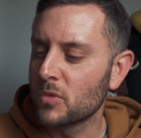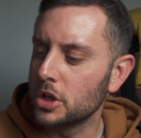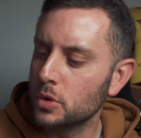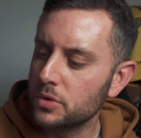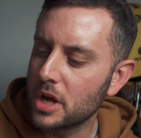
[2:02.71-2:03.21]

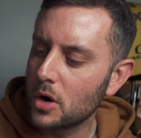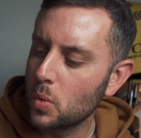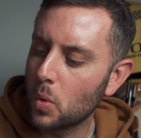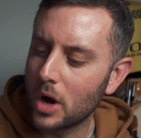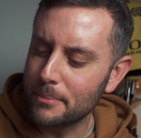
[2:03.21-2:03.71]
you'll
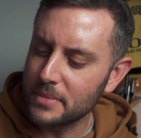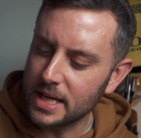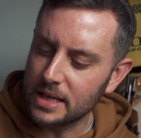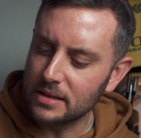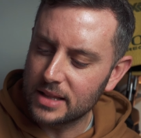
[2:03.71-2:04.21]
know what I
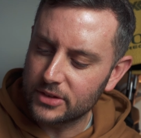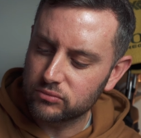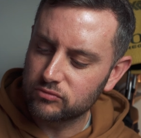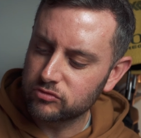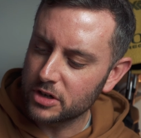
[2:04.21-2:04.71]
mean. This
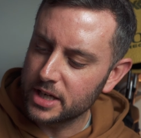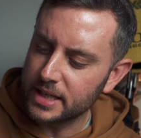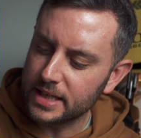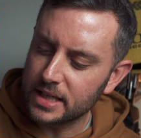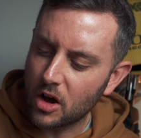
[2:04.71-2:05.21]

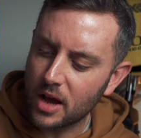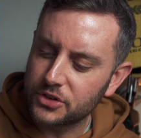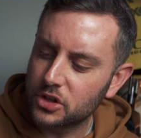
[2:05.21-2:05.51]
really nice